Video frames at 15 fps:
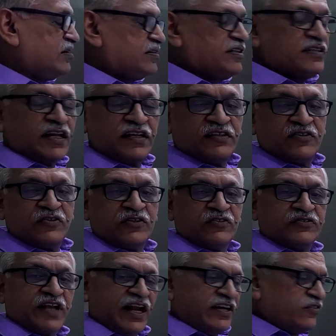Theta is equal to
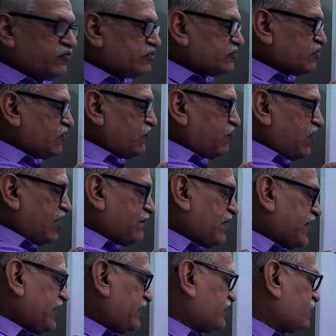tan inverse of y
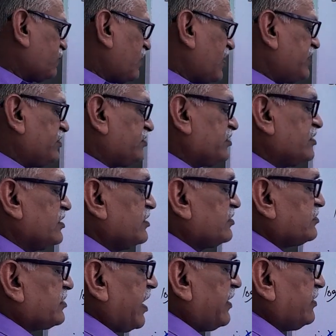by x. Y is
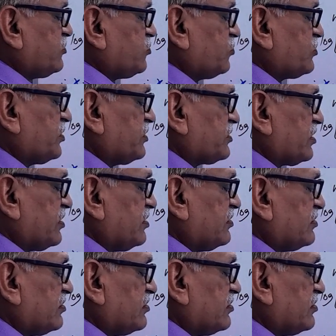sin 2 theta